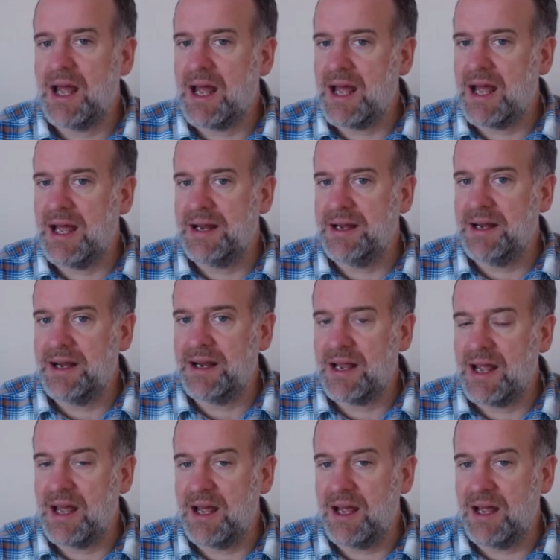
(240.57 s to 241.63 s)
and
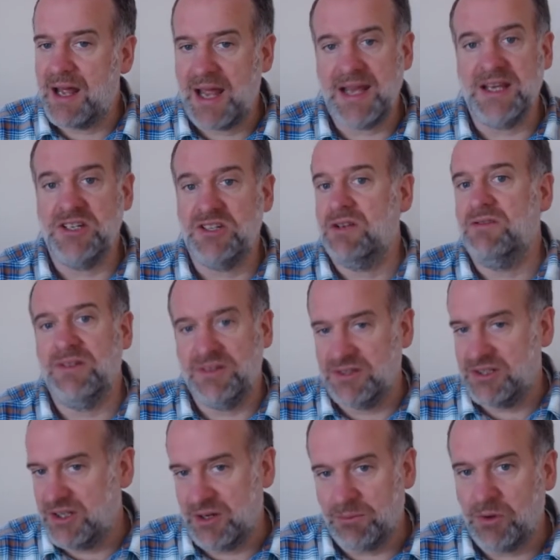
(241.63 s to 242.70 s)
Asia
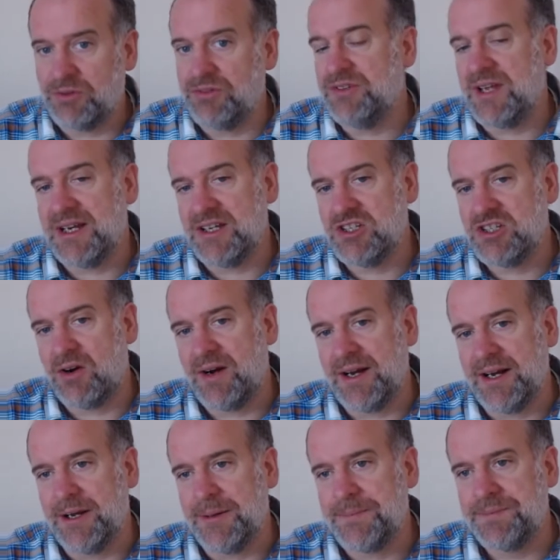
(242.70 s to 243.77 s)
and modern day
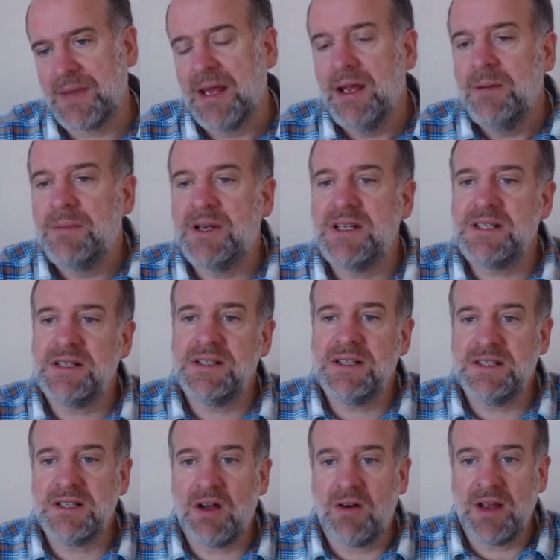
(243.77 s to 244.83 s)
China. Because at the
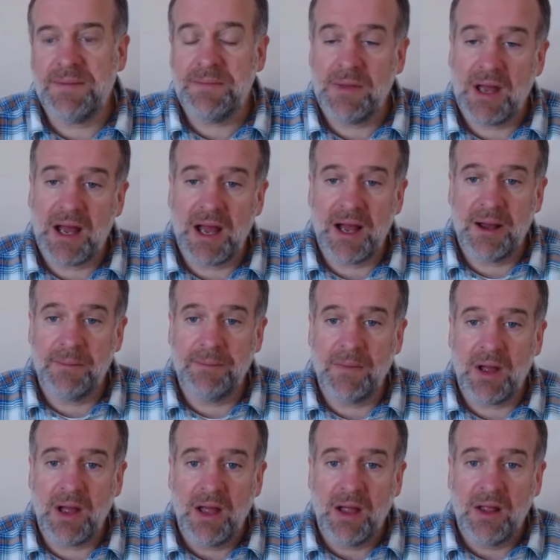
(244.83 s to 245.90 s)

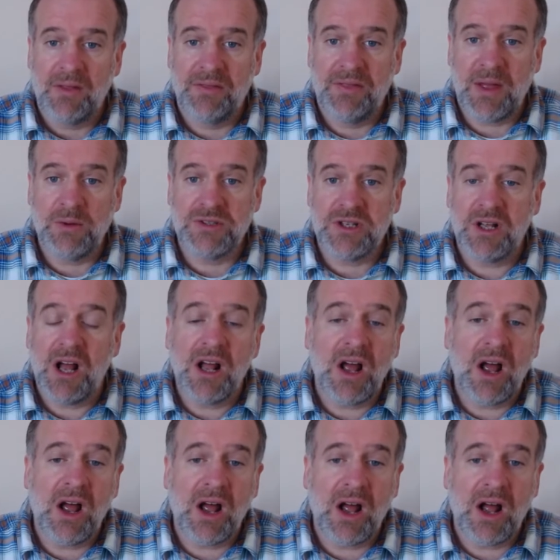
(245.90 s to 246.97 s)
time there was
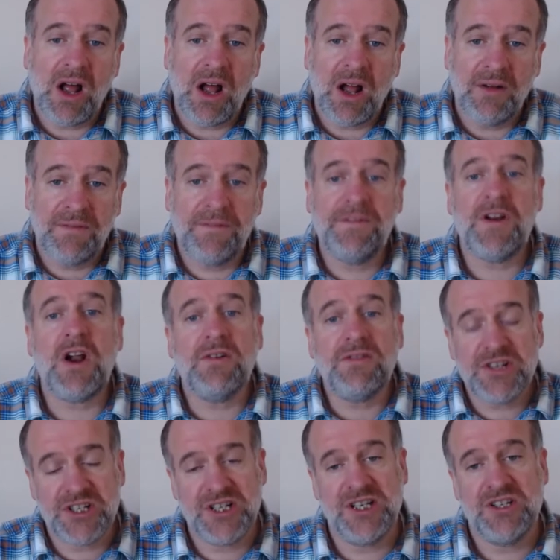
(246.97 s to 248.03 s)
a
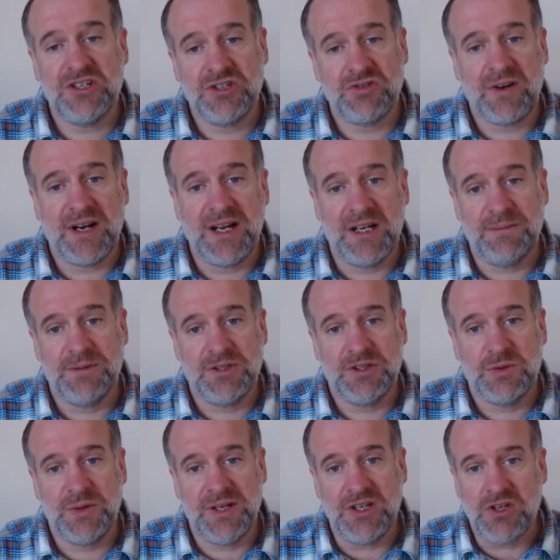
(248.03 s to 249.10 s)
flourishing trade
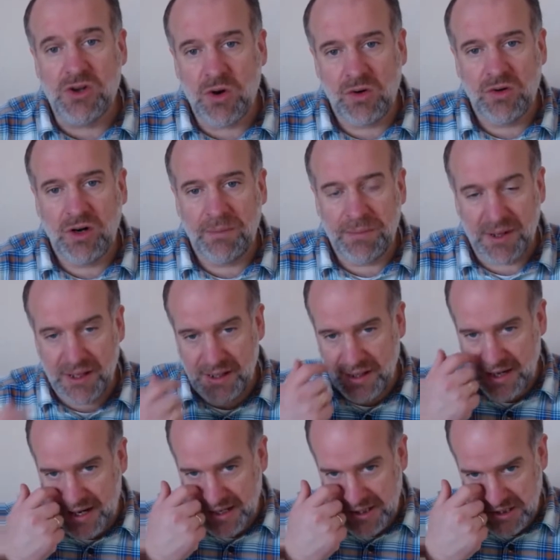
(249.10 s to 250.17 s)
between Europe and
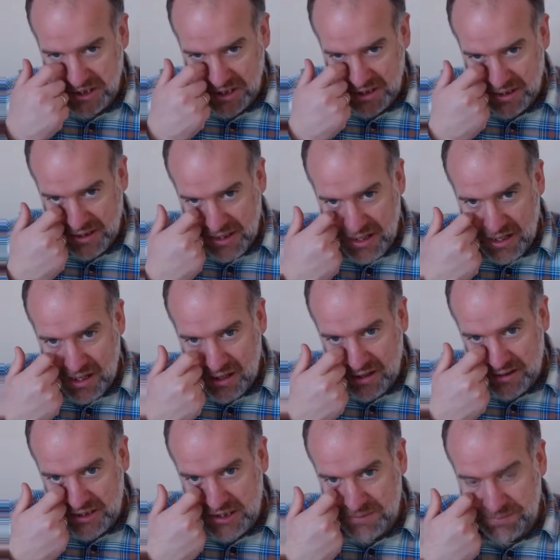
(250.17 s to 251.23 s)
Asia,
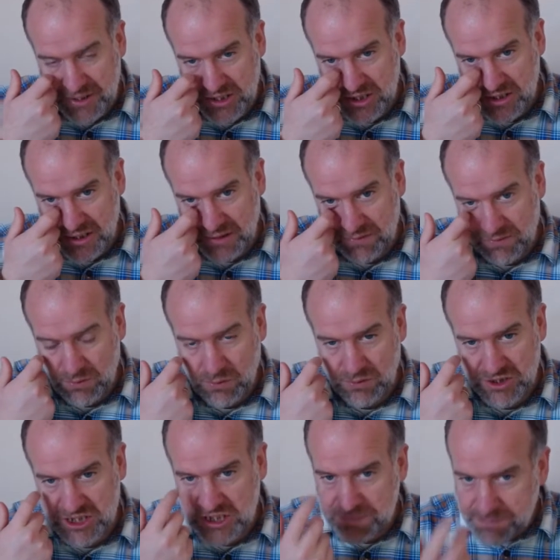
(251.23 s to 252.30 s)
especially for
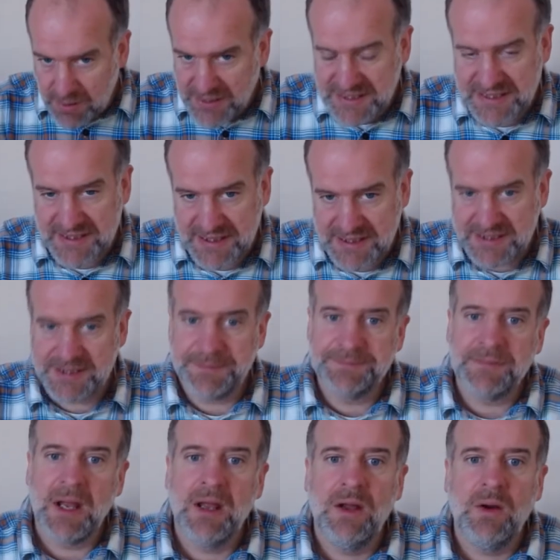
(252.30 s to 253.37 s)
spices,
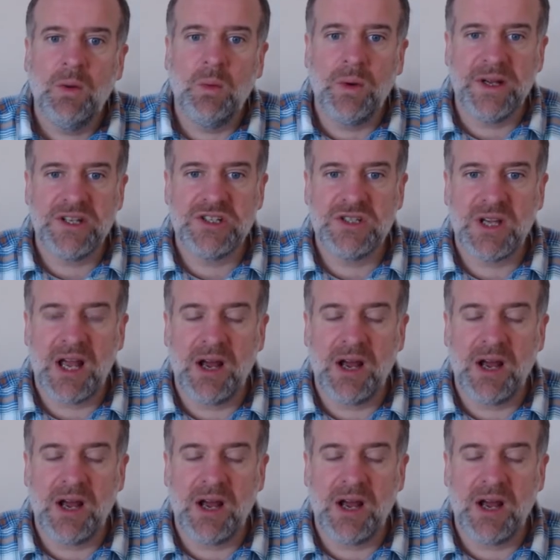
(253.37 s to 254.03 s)
which